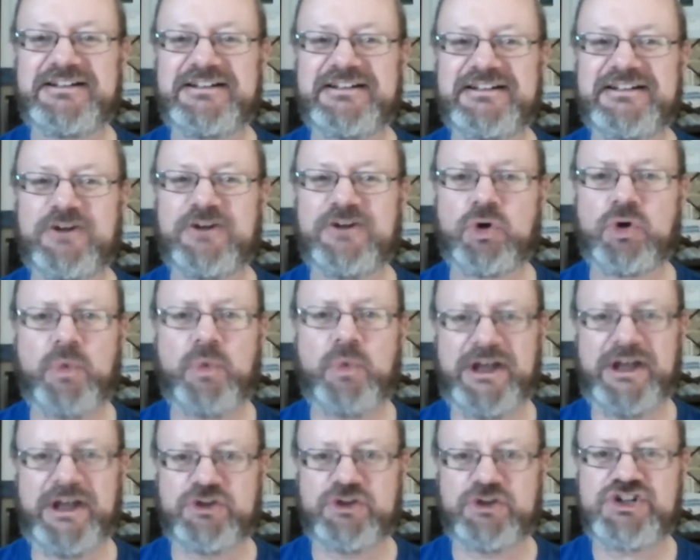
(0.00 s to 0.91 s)
Or
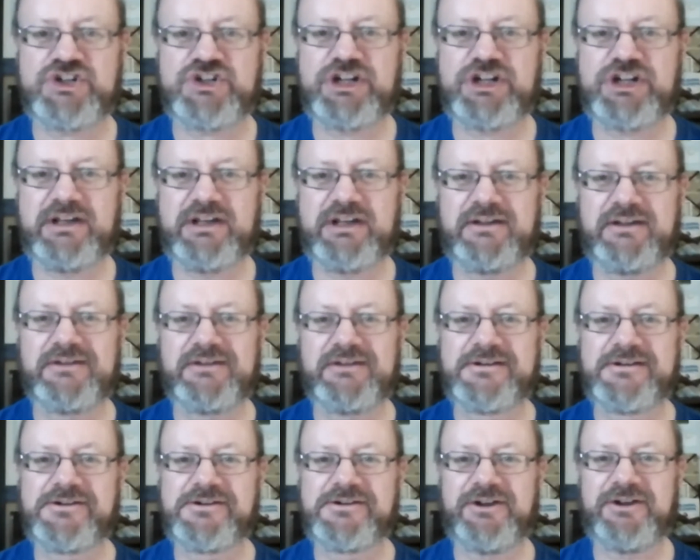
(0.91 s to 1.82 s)
Welsh.
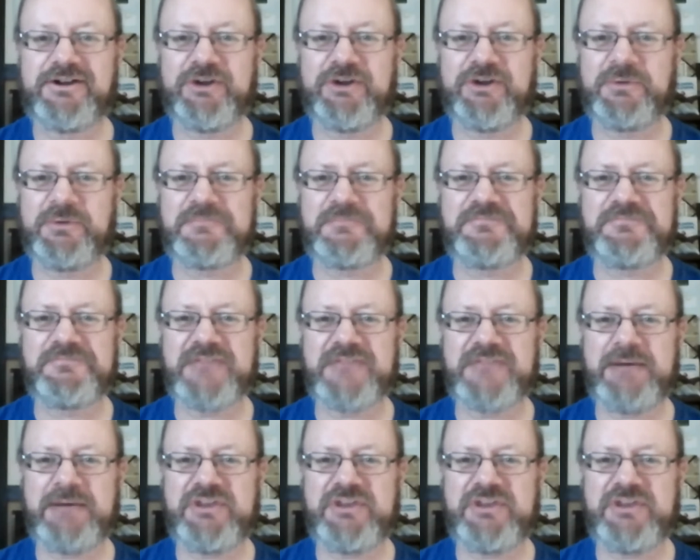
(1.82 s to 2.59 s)
Although I would think